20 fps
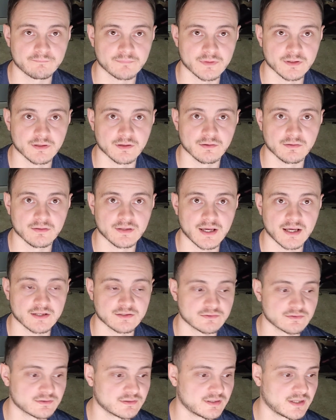
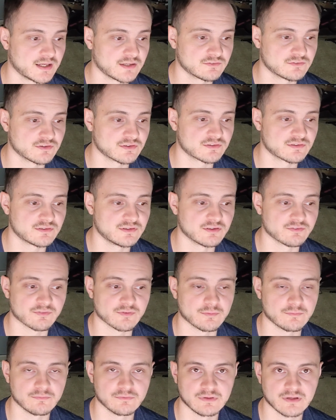Not just
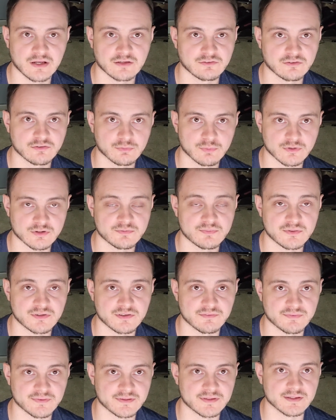different, not just one
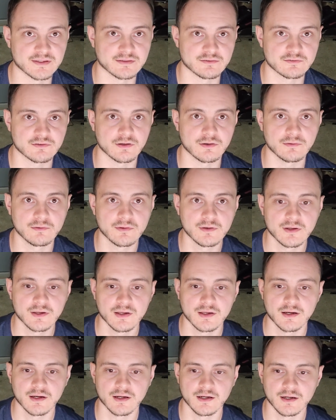specific thing. So
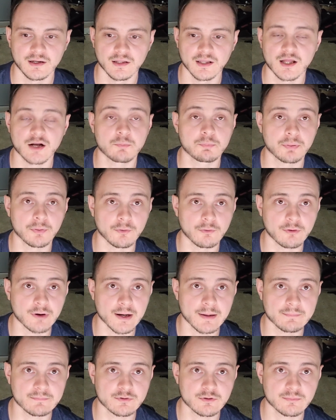a lot of
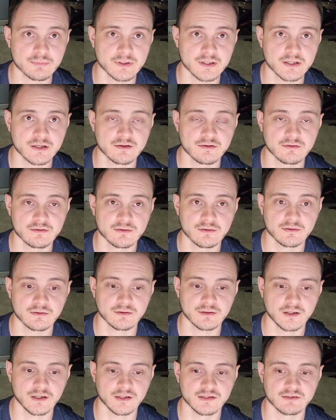programs are being
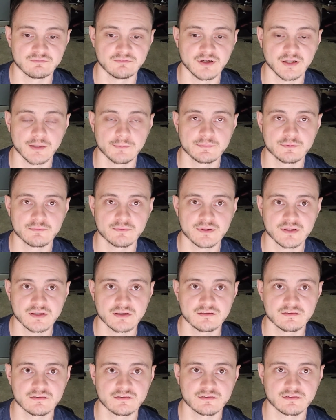developed with
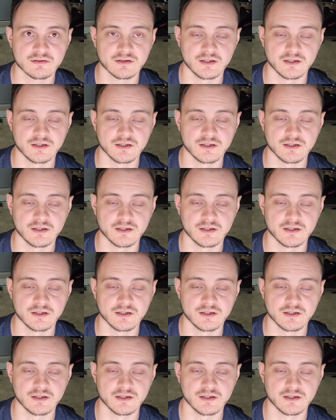this.